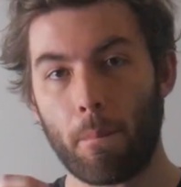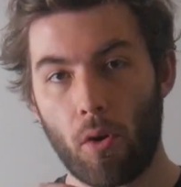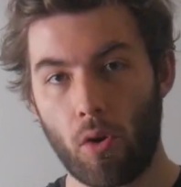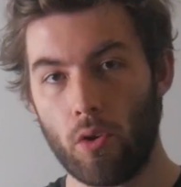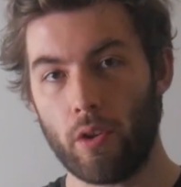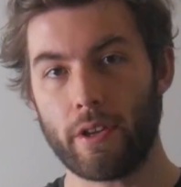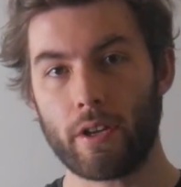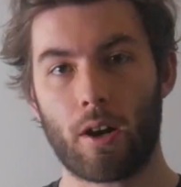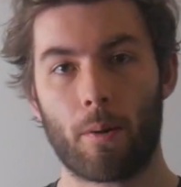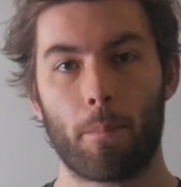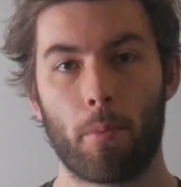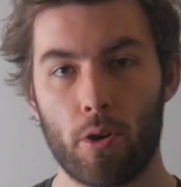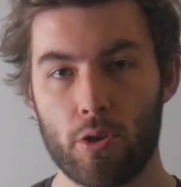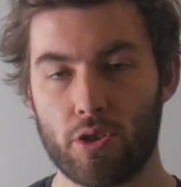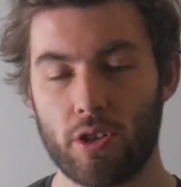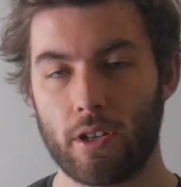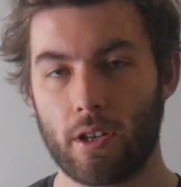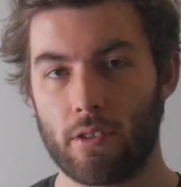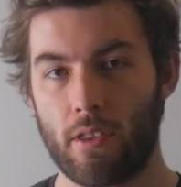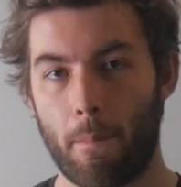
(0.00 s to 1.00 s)
pulling or
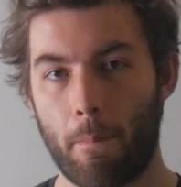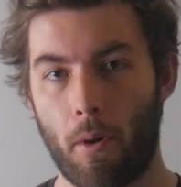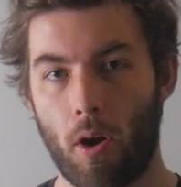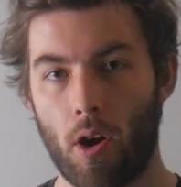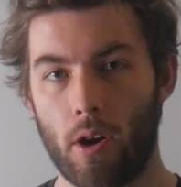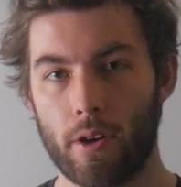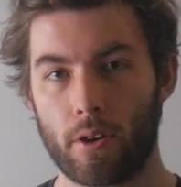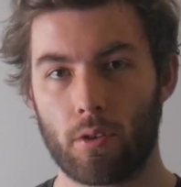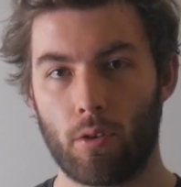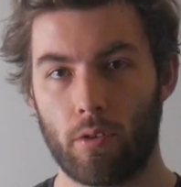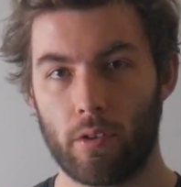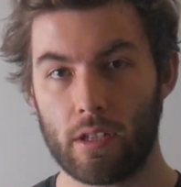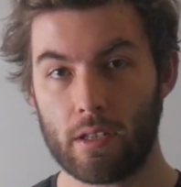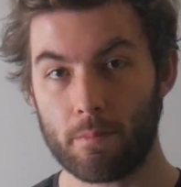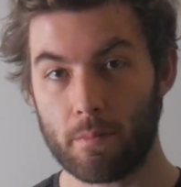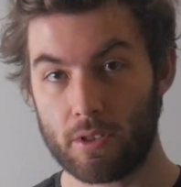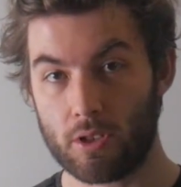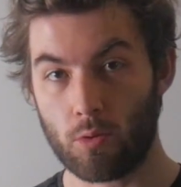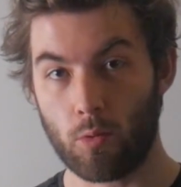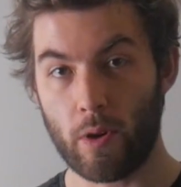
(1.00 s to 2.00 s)
pushing on the particle
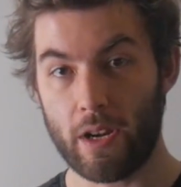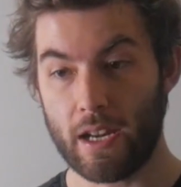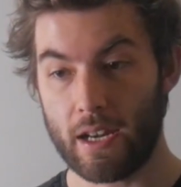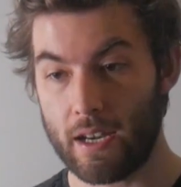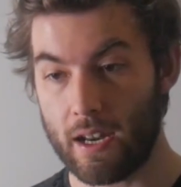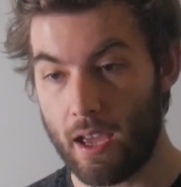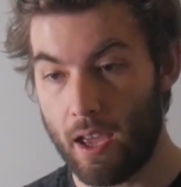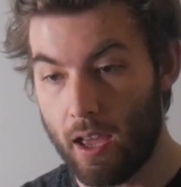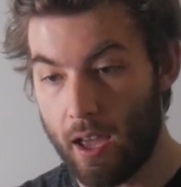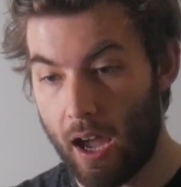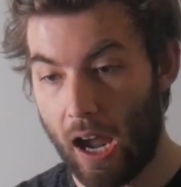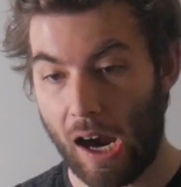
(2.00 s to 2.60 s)
in between